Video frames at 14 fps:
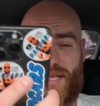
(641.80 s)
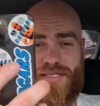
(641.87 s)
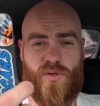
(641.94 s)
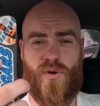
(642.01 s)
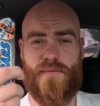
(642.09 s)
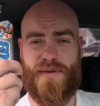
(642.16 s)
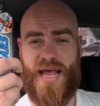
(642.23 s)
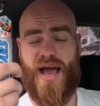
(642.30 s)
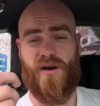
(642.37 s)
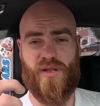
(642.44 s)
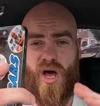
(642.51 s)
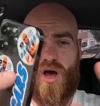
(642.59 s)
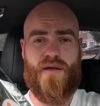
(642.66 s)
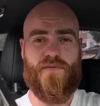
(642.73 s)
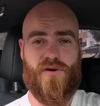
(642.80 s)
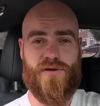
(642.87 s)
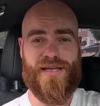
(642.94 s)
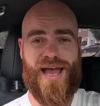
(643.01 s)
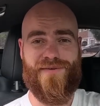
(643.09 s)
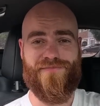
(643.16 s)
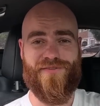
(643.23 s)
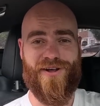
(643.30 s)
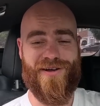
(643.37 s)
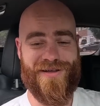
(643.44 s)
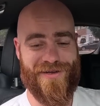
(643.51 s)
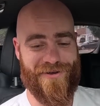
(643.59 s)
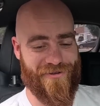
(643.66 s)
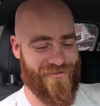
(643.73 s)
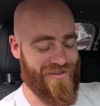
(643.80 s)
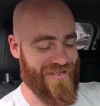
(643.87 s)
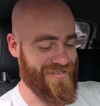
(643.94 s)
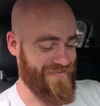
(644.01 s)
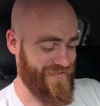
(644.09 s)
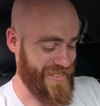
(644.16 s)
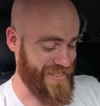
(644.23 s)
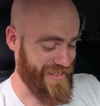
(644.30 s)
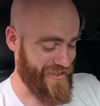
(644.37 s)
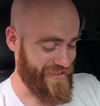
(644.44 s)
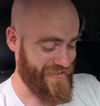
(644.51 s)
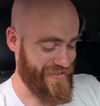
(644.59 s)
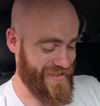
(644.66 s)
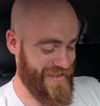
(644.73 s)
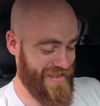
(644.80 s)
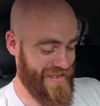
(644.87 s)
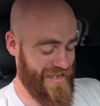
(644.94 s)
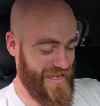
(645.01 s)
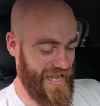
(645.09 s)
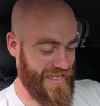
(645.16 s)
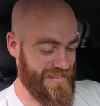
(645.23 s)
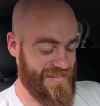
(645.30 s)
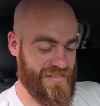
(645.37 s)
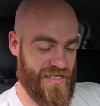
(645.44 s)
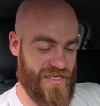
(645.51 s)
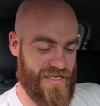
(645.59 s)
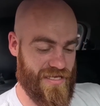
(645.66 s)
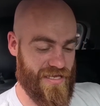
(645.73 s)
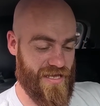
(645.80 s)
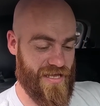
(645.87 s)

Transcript: let's call him now live on camera on this video and see